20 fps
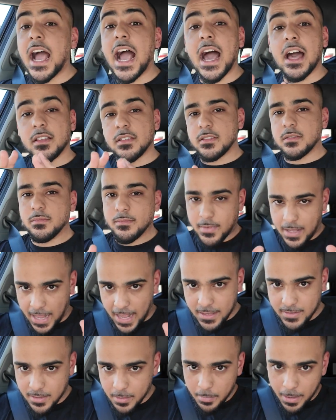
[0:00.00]
as
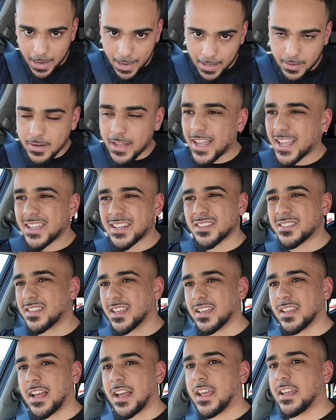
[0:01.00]
a man, I hate to
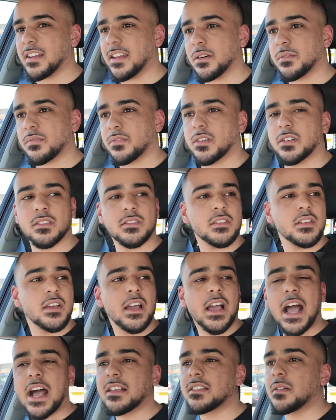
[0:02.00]
say it, I hate that phrase.
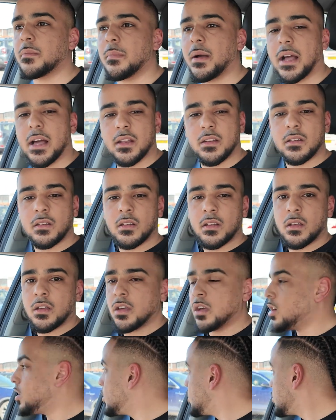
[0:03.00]
As a man,
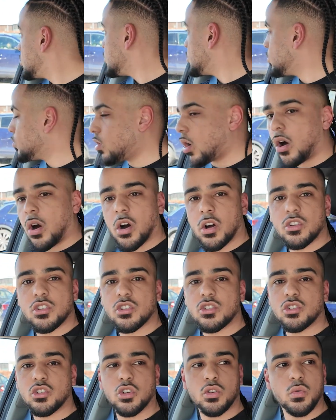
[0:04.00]
you can't
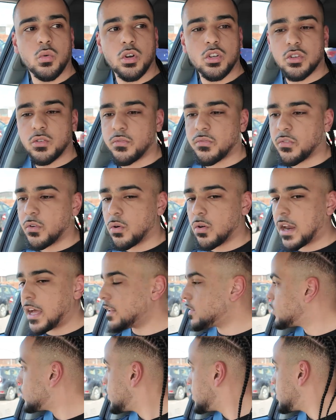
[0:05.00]
just do what you feel
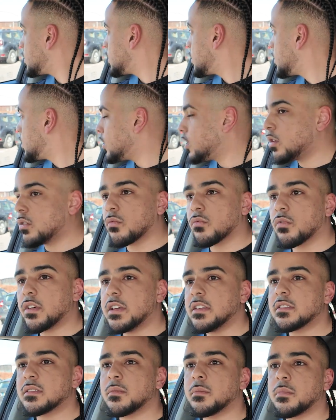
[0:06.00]
like doing.
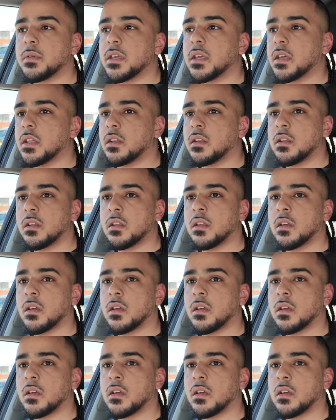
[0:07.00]
Reason being,